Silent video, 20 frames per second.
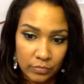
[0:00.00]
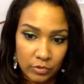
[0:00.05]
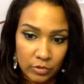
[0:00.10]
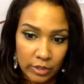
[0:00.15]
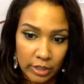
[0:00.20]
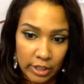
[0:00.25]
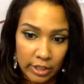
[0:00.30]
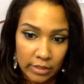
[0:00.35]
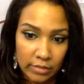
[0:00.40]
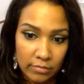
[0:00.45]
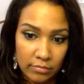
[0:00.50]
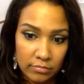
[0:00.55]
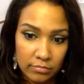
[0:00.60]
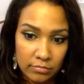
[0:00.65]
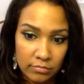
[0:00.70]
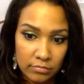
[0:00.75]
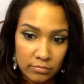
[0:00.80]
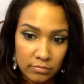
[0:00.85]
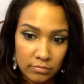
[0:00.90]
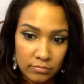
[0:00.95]
okay?
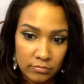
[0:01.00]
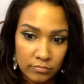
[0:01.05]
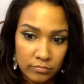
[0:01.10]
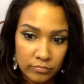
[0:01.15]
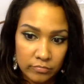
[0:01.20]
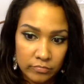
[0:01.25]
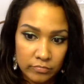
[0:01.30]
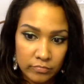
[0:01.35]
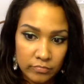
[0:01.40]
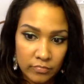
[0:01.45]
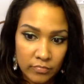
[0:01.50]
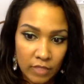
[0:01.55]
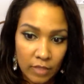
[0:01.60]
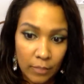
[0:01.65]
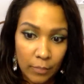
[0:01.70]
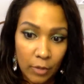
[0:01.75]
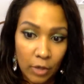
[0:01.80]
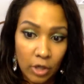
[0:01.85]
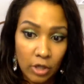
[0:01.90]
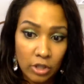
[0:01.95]
A
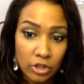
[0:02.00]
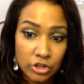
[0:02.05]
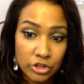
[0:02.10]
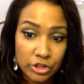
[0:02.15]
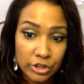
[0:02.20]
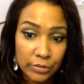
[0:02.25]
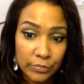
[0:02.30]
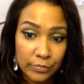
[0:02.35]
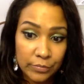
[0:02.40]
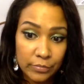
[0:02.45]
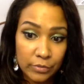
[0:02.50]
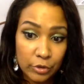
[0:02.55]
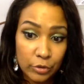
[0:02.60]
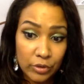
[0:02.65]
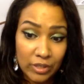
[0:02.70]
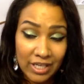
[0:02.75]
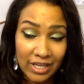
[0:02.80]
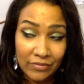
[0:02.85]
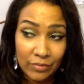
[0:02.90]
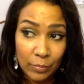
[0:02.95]
partnership, you
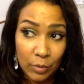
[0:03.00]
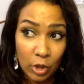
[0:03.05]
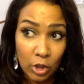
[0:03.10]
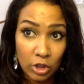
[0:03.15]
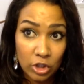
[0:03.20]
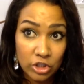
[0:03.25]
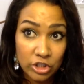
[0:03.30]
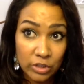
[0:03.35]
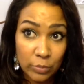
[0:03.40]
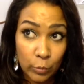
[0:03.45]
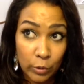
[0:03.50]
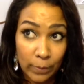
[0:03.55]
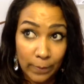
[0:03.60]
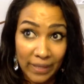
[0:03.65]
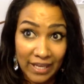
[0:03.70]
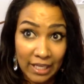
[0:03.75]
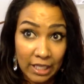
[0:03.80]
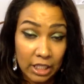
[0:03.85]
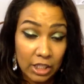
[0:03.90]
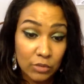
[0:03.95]
can have a partnership with a
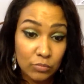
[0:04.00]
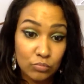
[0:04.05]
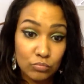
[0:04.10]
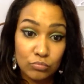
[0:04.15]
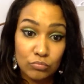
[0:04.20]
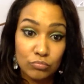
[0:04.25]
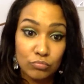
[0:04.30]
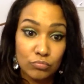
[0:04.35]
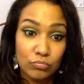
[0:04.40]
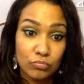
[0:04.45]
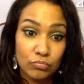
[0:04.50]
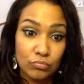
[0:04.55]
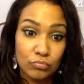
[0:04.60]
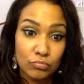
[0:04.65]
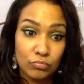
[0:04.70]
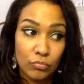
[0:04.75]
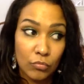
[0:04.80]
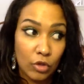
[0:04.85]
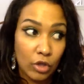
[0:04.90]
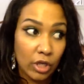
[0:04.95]
man.
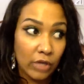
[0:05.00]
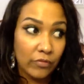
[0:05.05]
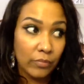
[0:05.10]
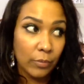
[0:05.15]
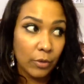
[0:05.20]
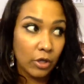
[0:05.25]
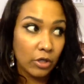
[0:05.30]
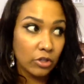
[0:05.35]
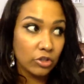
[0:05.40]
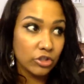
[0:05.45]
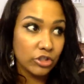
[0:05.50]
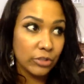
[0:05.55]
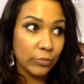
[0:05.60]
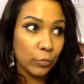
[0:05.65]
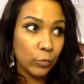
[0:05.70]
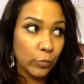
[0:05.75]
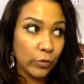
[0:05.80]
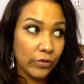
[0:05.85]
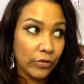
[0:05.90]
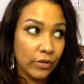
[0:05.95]
You can have a
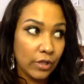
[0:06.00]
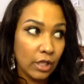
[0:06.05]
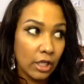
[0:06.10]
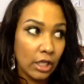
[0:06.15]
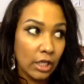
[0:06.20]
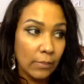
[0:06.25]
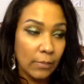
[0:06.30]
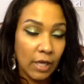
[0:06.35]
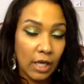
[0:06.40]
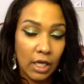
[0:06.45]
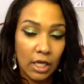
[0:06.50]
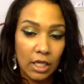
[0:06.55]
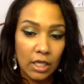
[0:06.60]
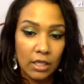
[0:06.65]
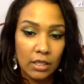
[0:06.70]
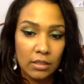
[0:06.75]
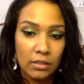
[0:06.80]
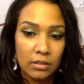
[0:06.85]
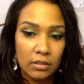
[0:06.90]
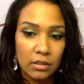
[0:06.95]
partnership with
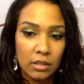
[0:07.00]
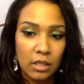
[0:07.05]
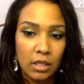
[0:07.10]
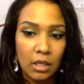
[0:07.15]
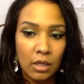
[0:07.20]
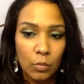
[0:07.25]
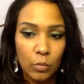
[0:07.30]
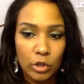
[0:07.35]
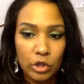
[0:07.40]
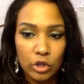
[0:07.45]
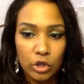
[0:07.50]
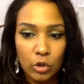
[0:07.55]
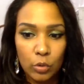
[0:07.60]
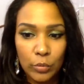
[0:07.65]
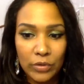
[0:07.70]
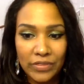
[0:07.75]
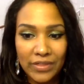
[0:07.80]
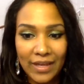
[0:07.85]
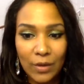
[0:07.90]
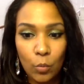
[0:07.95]
anybody. When you're
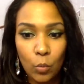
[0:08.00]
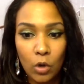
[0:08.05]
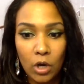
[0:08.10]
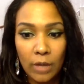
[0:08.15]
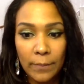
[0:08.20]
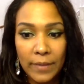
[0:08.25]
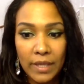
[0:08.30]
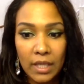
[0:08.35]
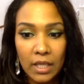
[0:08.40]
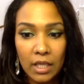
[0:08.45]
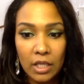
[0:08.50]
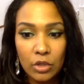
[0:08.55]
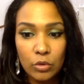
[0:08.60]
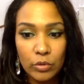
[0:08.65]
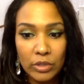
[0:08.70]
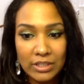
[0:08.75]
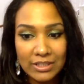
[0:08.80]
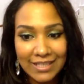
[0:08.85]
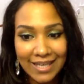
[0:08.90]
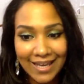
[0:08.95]
with a woman, you
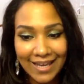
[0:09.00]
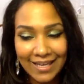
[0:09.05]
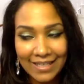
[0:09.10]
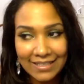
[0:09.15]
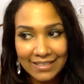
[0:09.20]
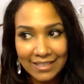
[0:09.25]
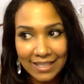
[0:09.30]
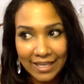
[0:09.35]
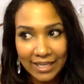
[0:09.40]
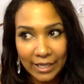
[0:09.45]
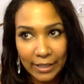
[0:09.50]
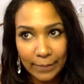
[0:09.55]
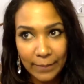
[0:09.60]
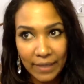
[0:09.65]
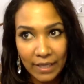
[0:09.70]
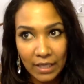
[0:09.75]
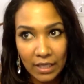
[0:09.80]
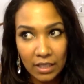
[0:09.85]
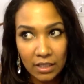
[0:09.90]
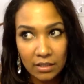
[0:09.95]
need to act like a
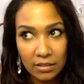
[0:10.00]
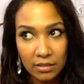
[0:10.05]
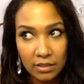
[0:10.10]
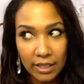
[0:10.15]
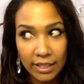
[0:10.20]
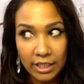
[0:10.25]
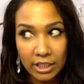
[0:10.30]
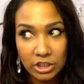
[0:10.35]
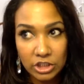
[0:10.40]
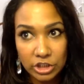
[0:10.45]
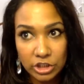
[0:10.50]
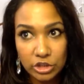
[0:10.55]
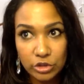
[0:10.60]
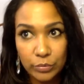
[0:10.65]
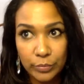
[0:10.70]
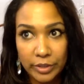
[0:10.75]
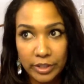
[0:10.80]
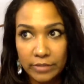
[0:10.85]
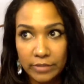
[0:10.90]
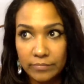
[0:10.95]
man, like a
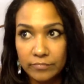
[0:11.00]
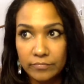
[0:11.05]
gentleman.